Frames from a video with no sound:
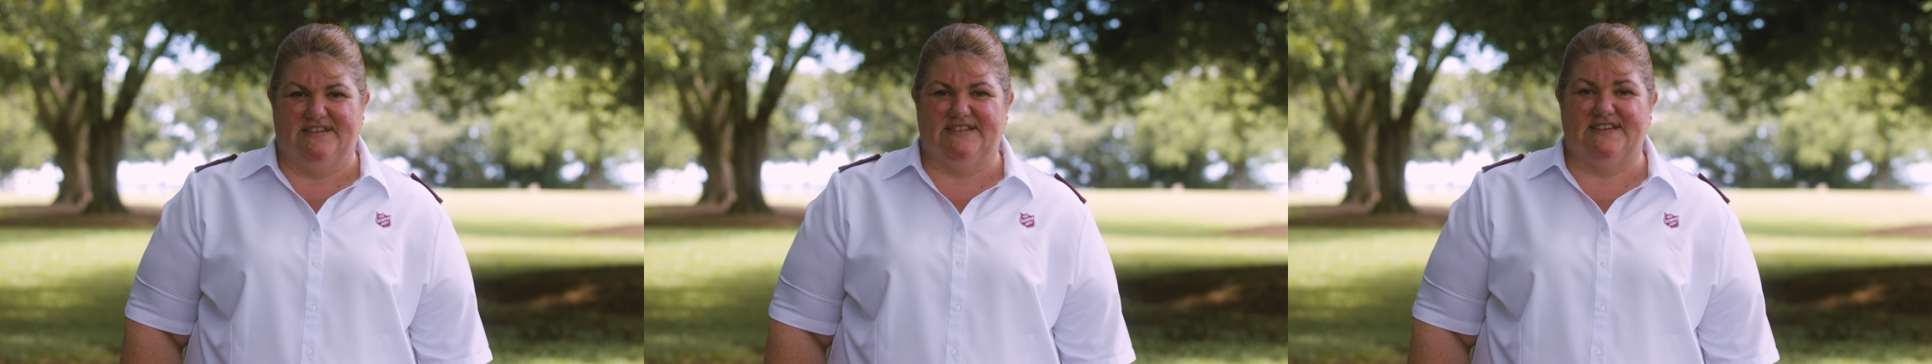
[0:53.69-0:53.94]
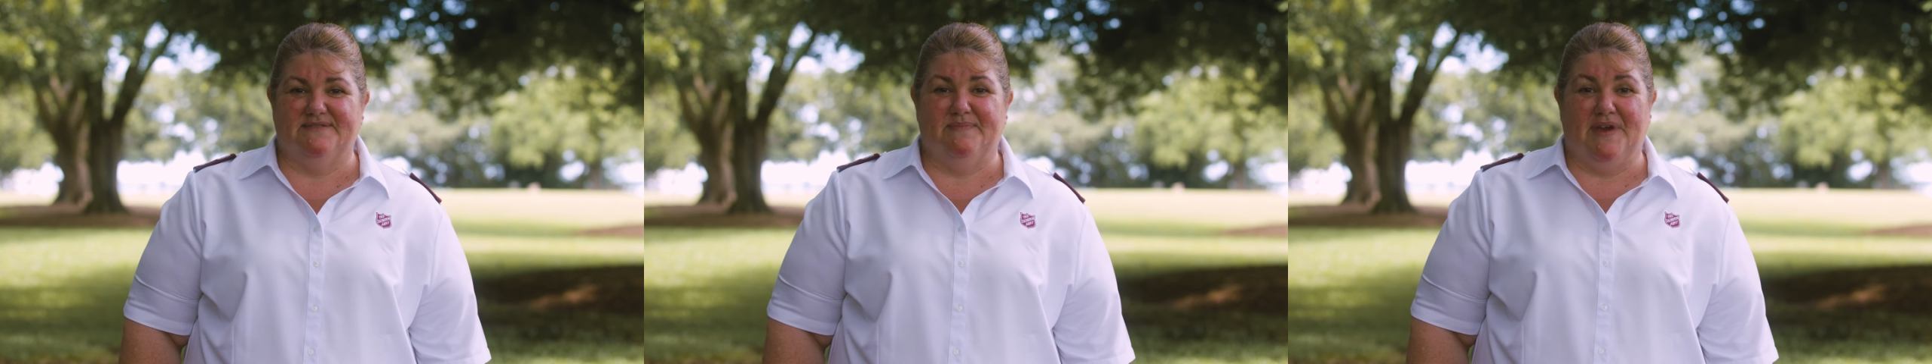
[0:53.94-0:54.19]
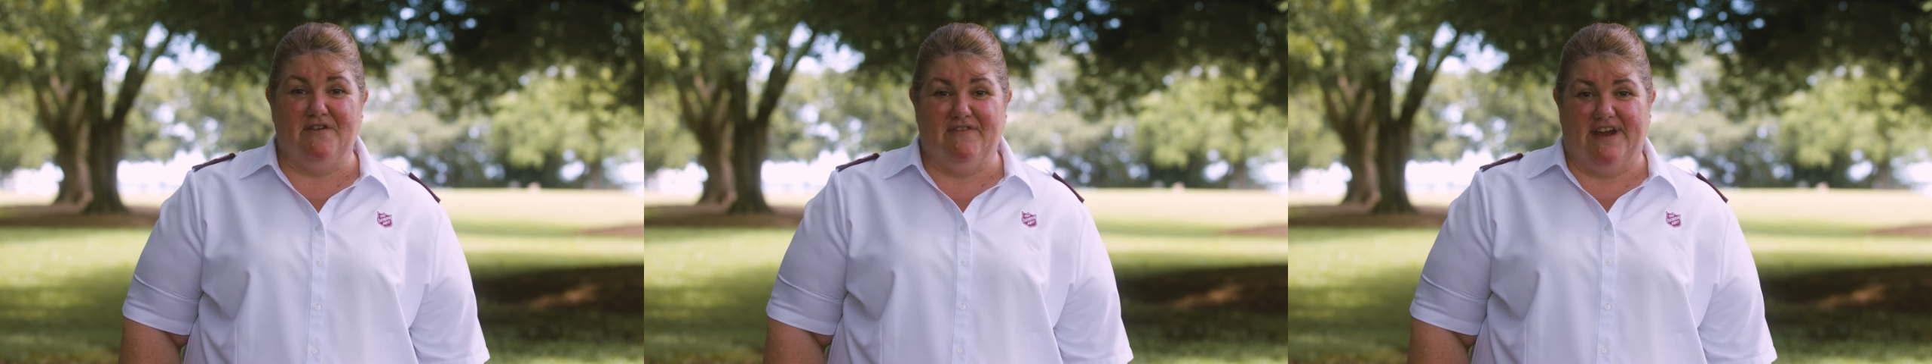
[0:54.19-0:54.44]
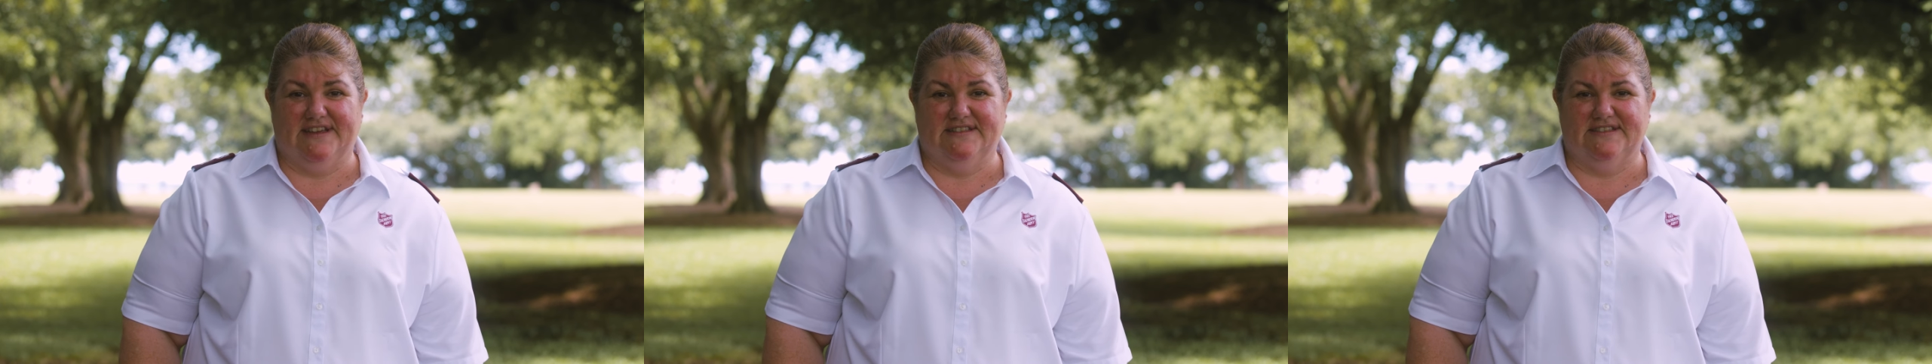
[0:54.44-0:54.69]
to be
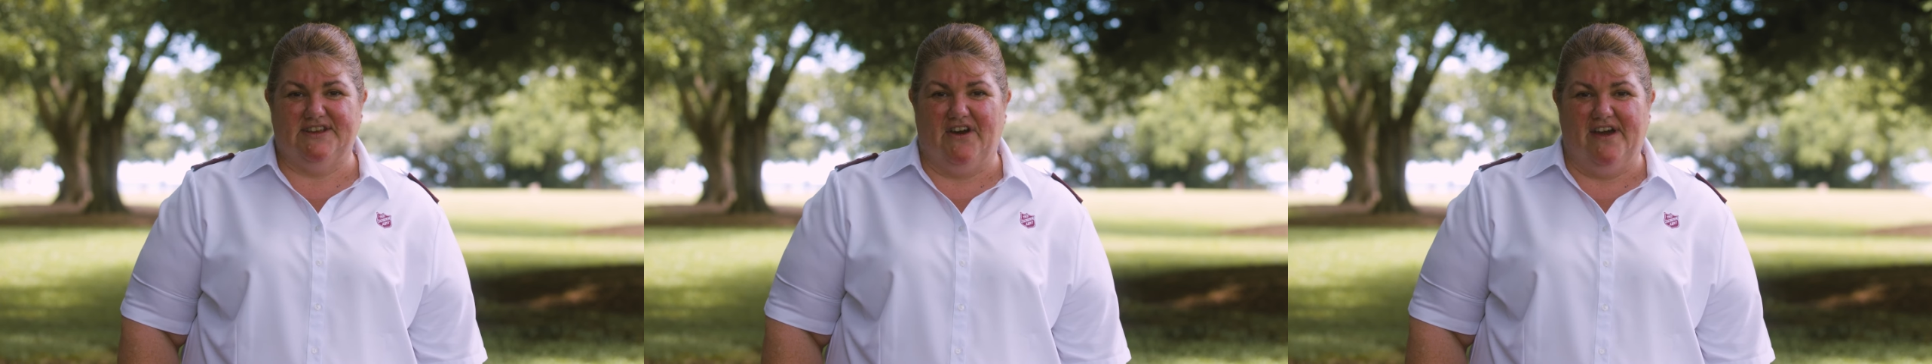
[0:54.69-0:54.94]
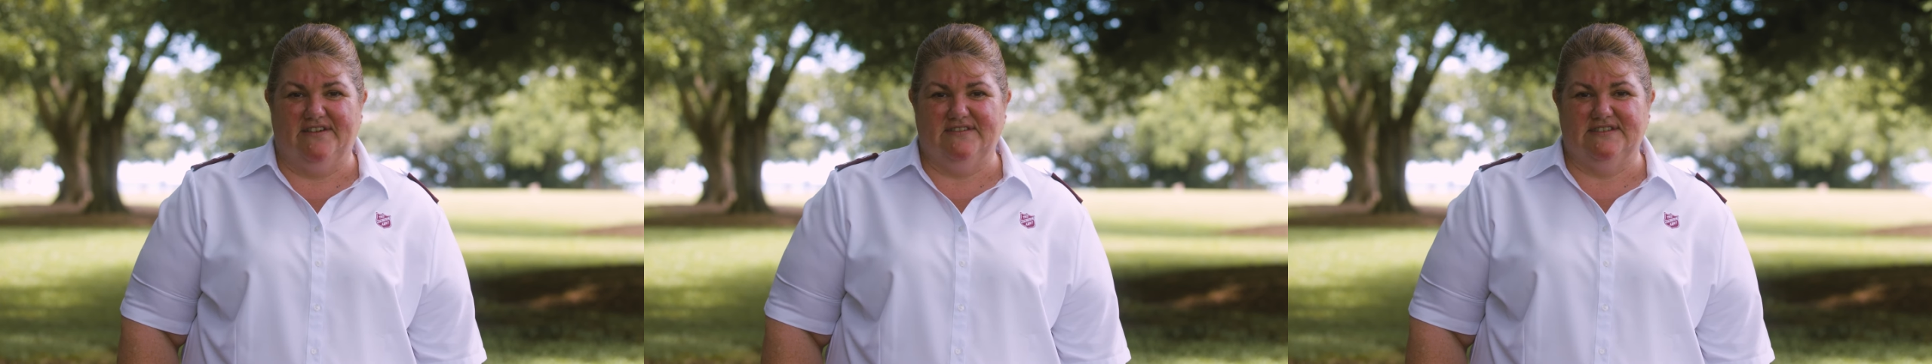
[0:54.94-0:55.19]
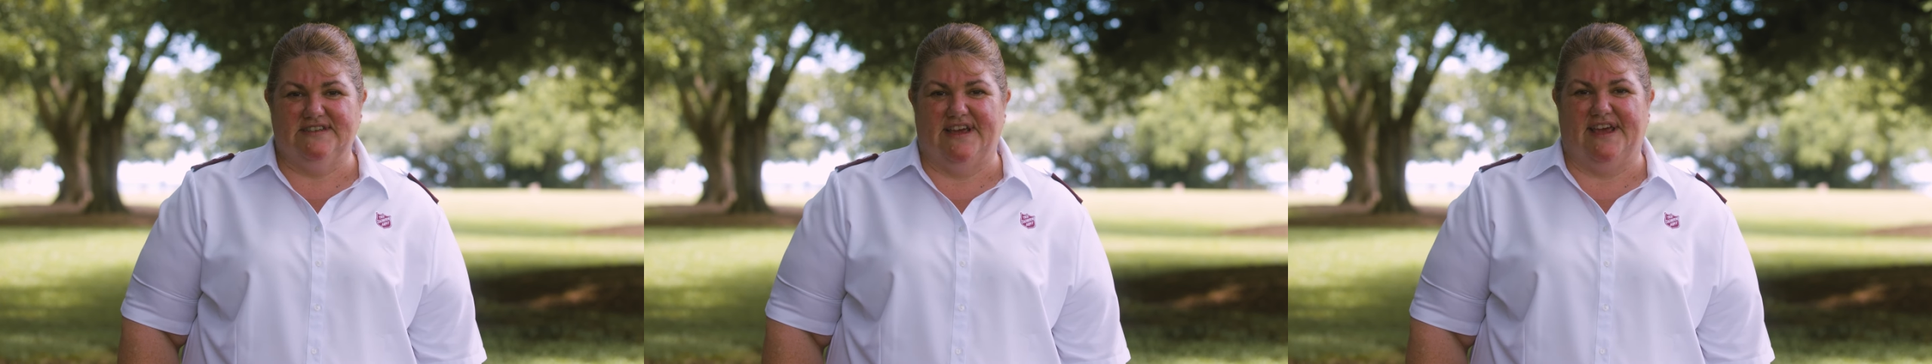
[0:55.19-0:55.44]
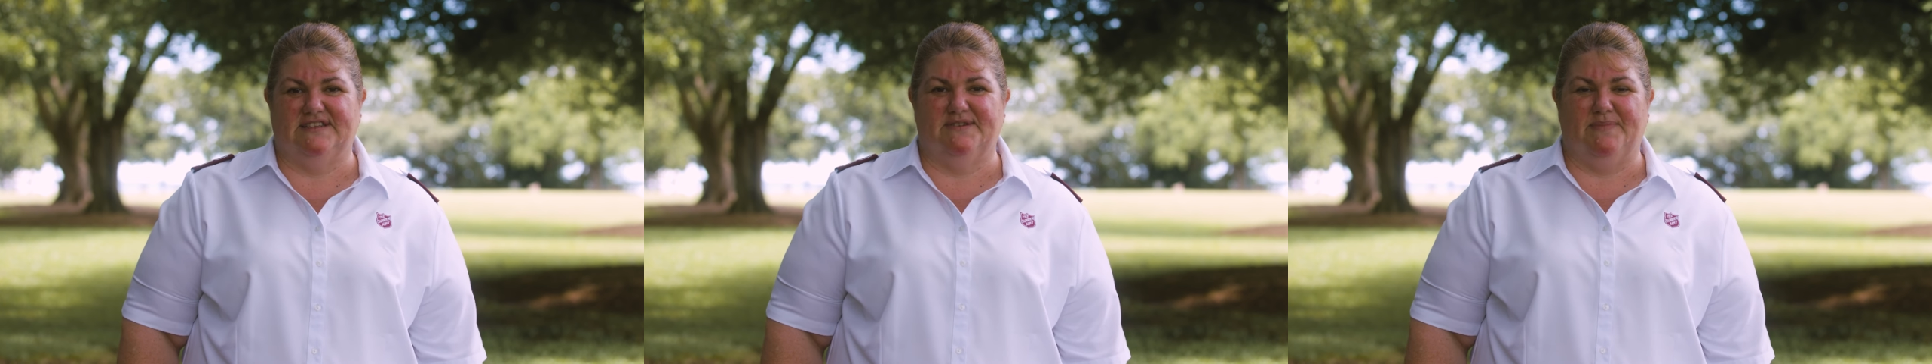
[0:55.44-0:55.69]
reconciled
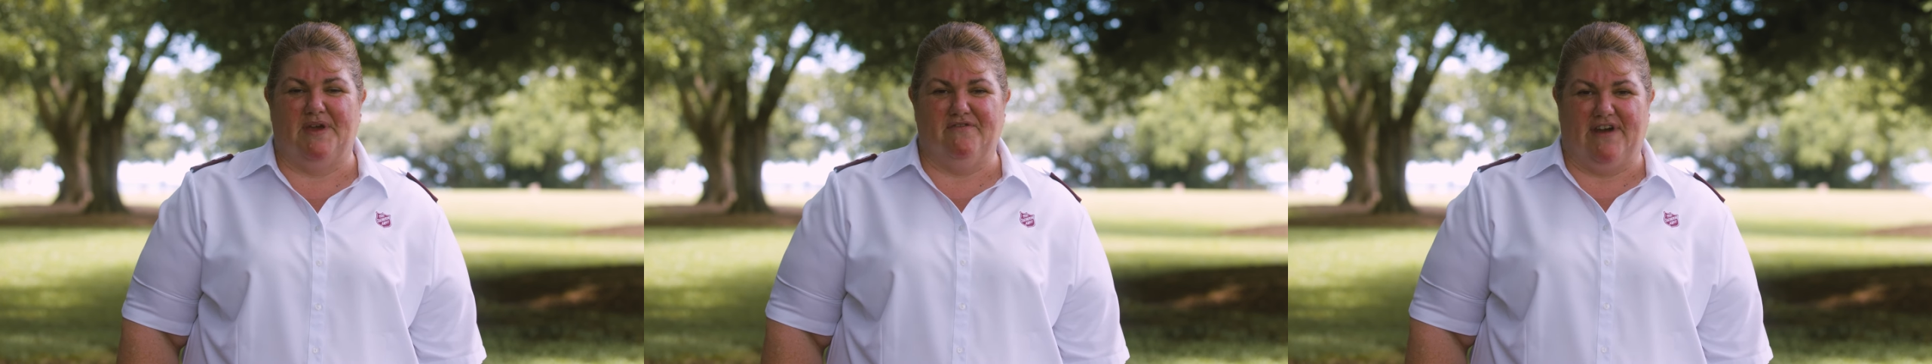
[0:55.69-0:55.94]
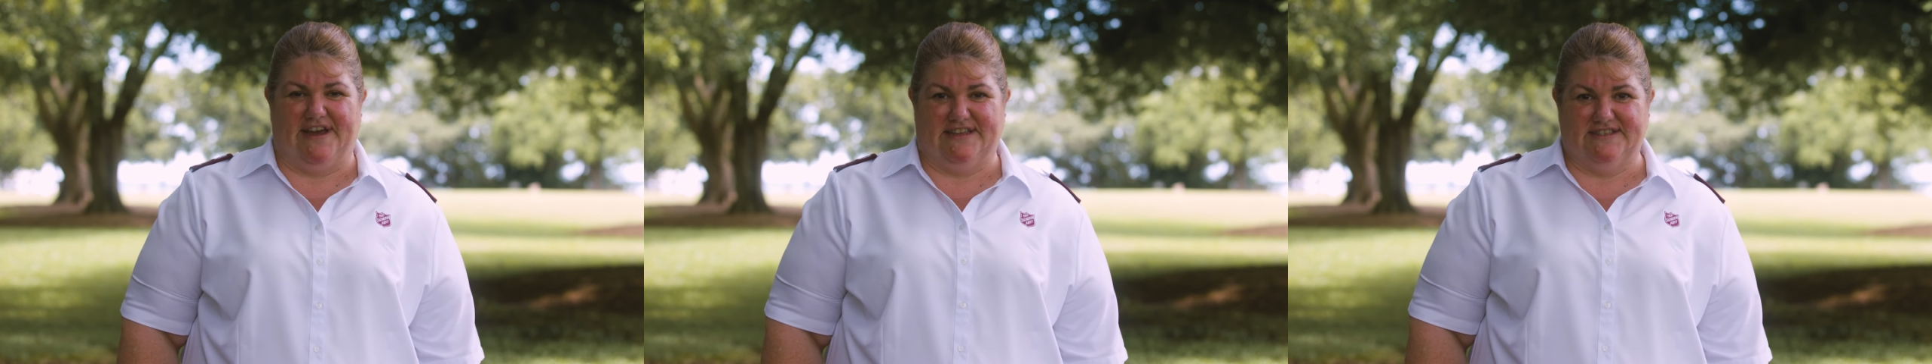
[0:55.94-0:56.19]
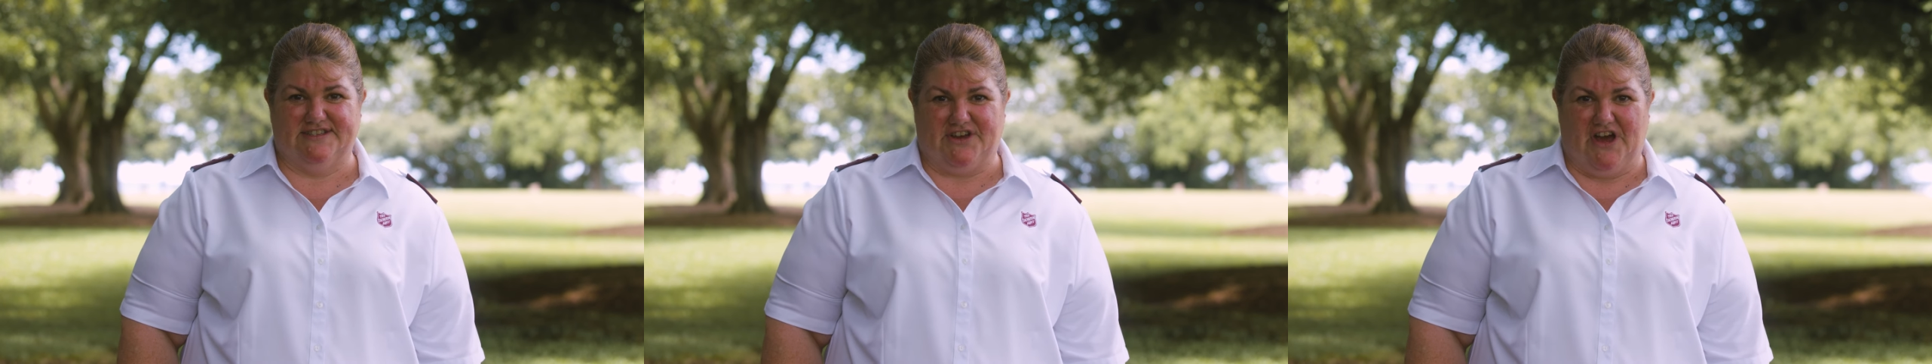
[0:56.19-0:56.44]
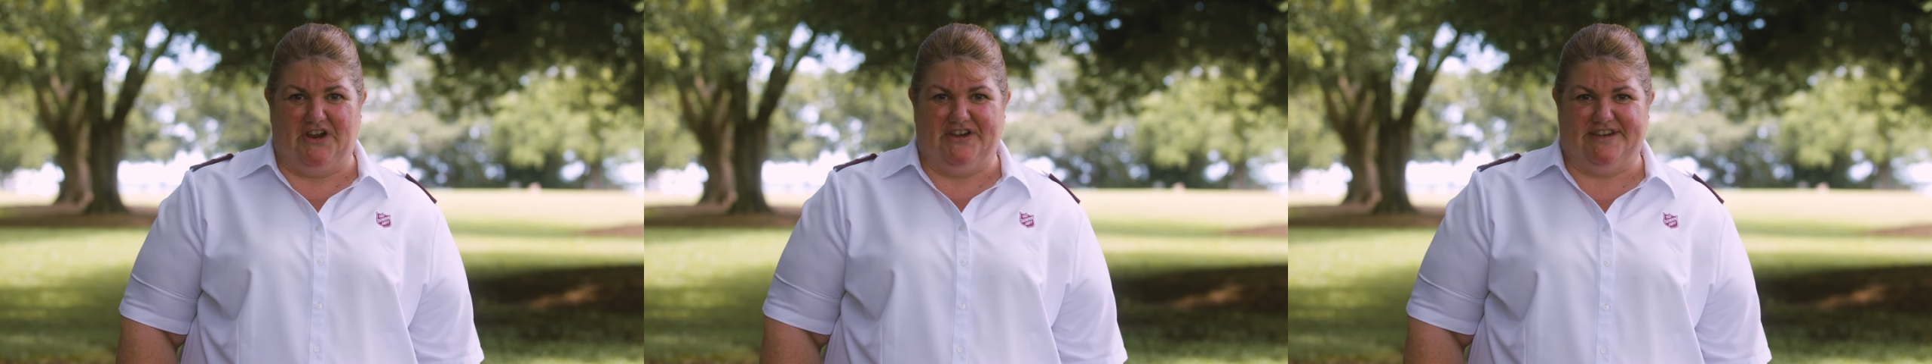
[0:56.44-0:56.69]
and to be
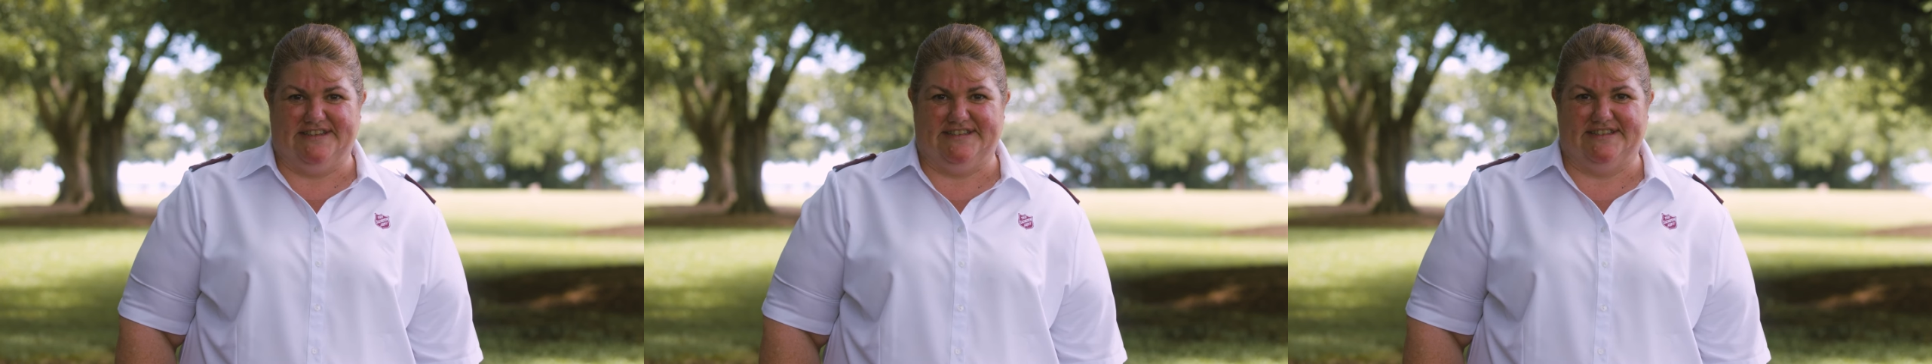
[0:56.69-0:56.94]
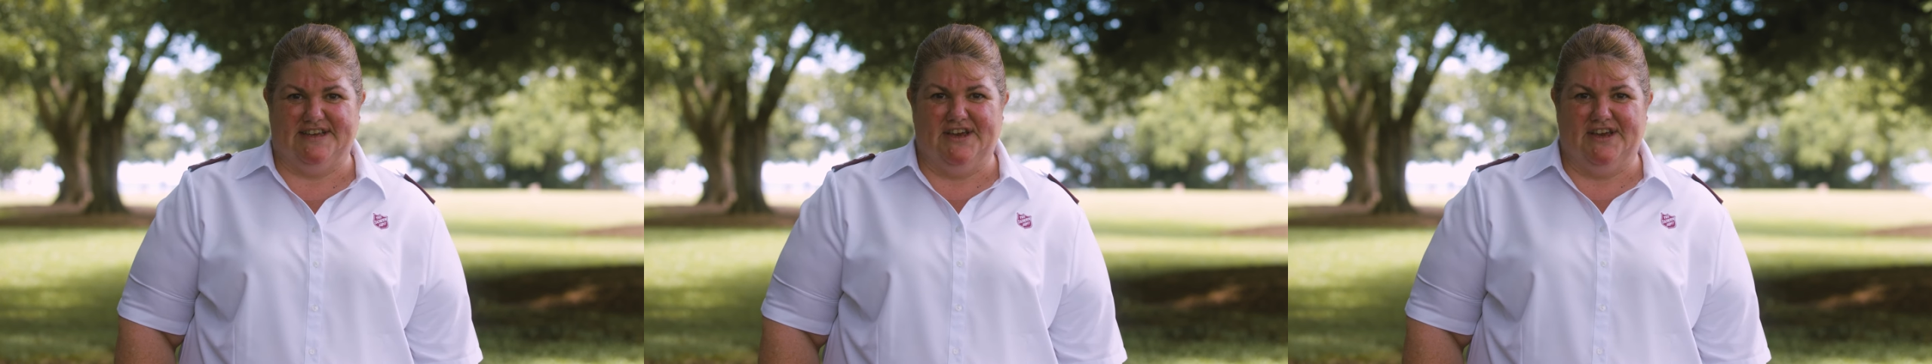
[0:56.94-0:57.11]
reconcilers.